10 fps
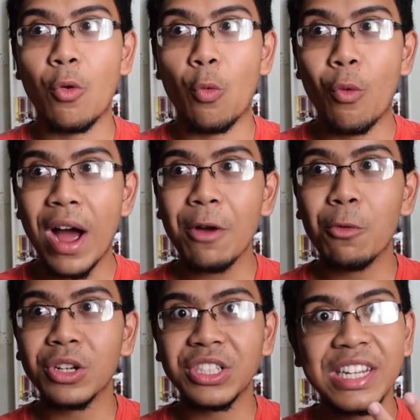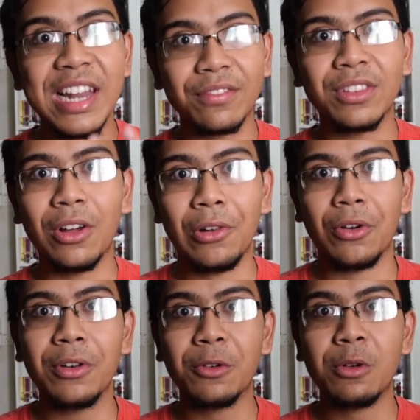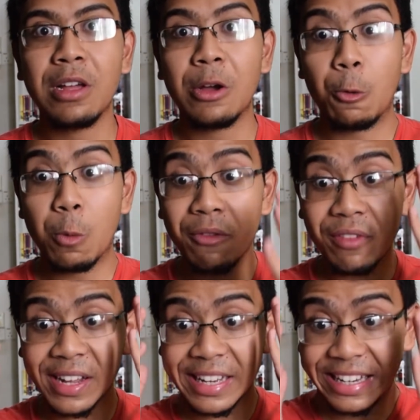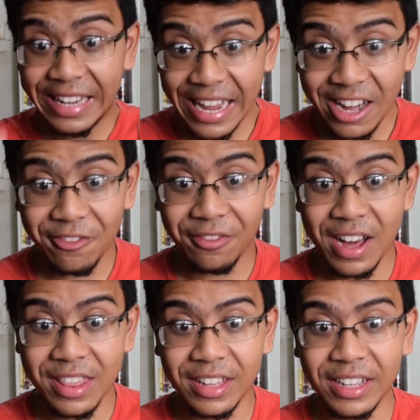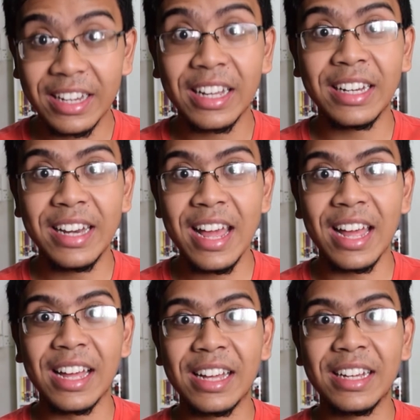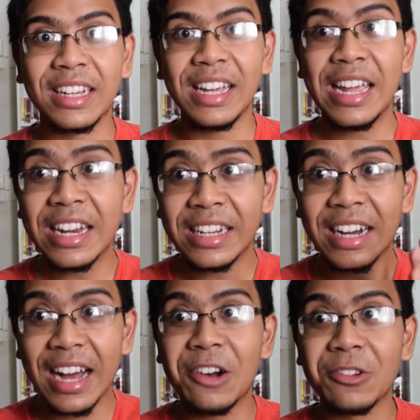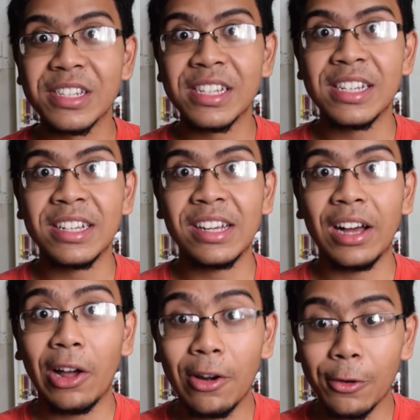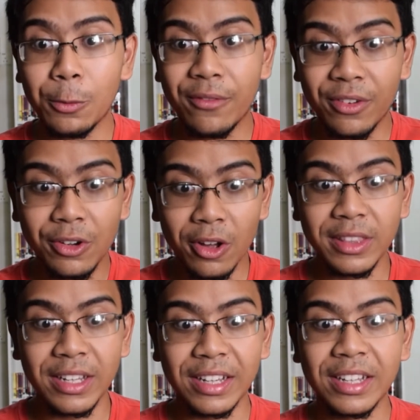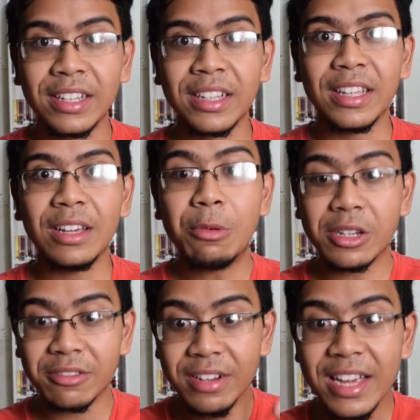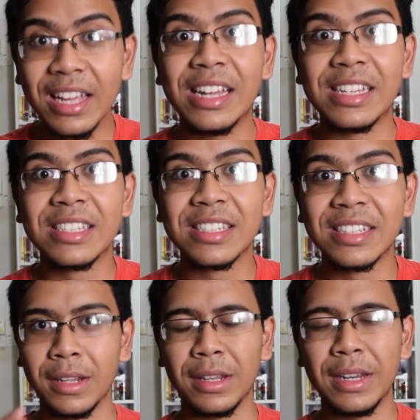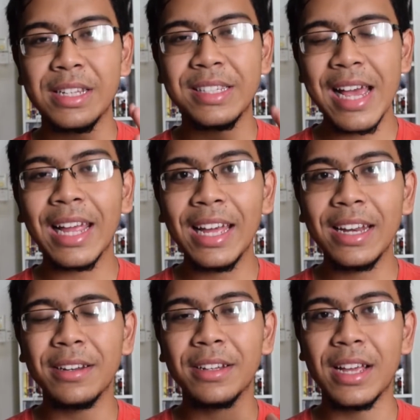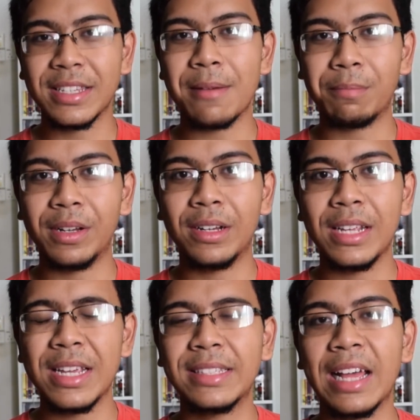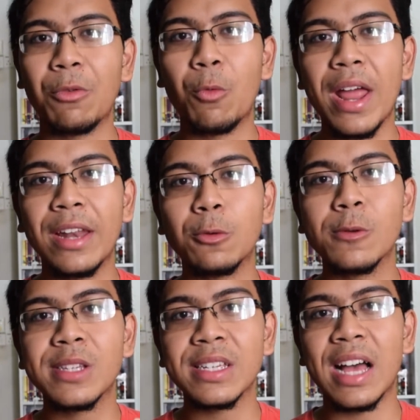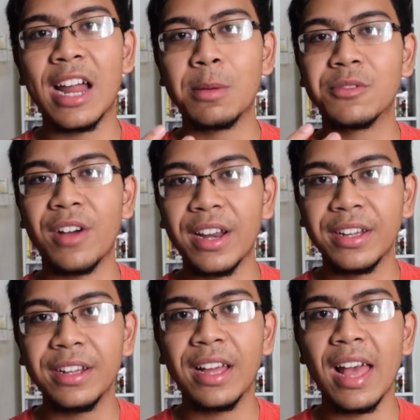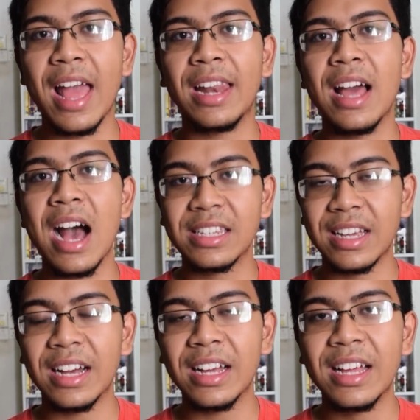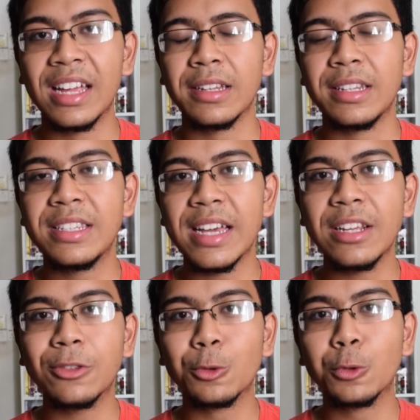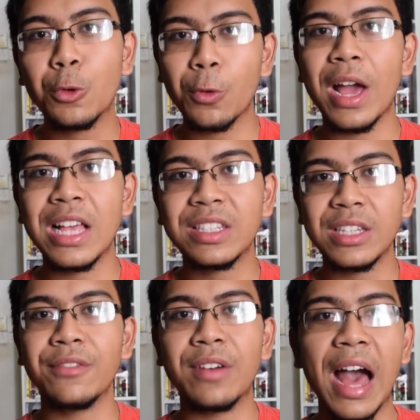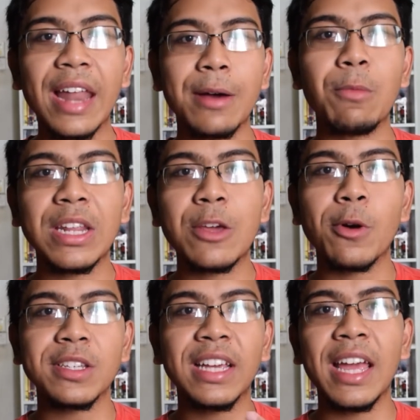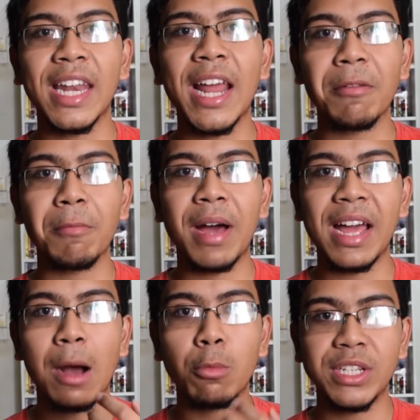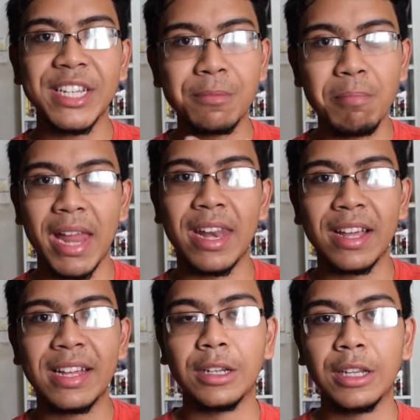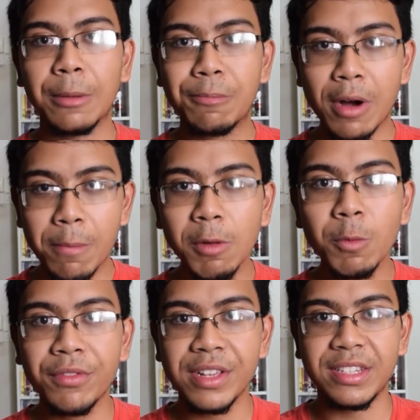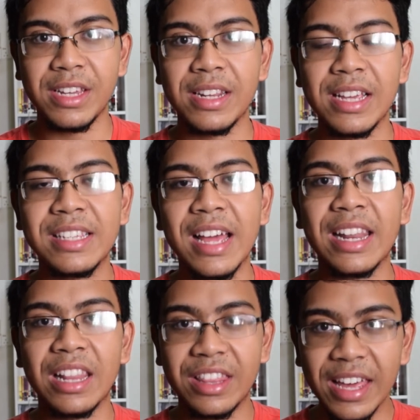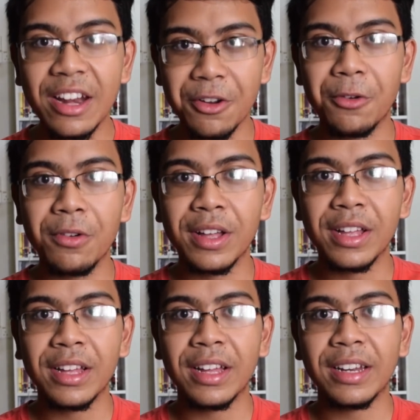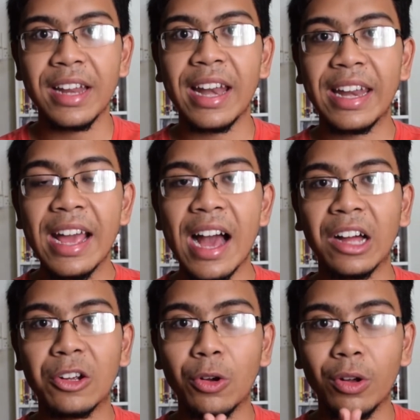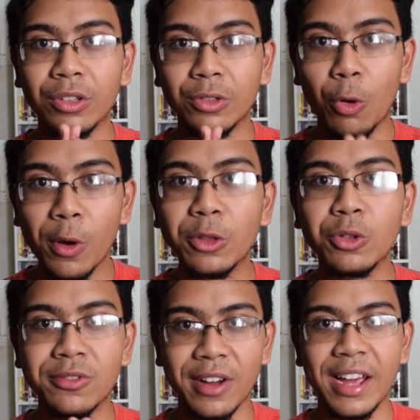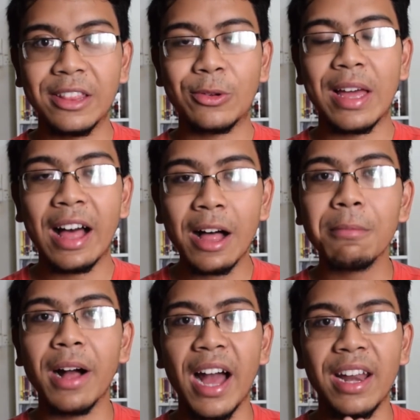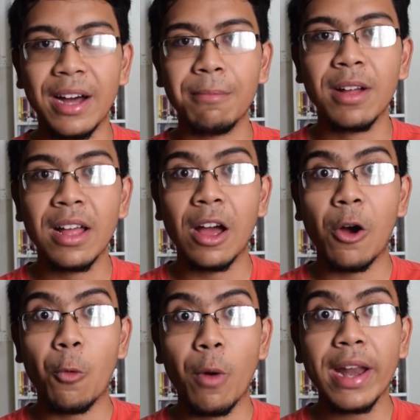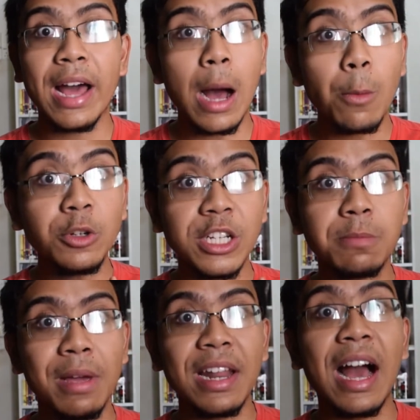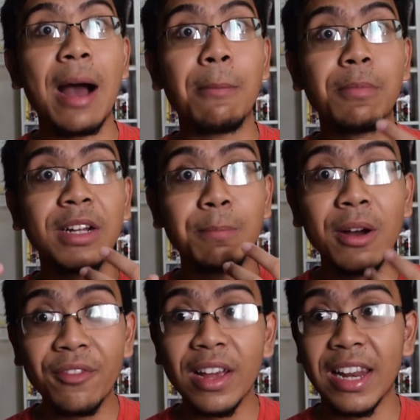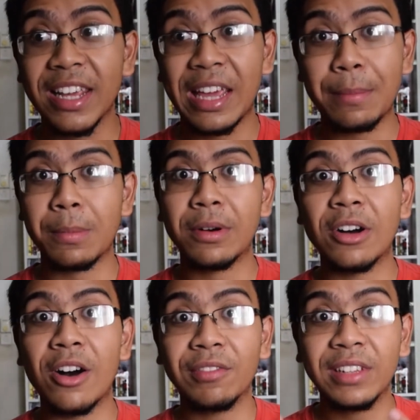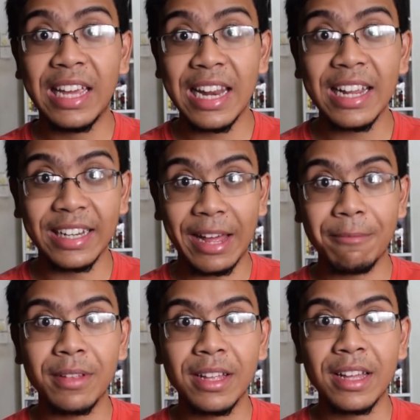Why was she left alone with her dead father there, in her house, alone with her daughter? It was ridiculous. The second example is that when Ustaz Adam's father and Azhar decided to go and save Adam when he was kidnapped by Abu Jasman. The problem with this scene is that they know that they are going to try to help Adam when Abu Jasman are perfectly capable of killing them,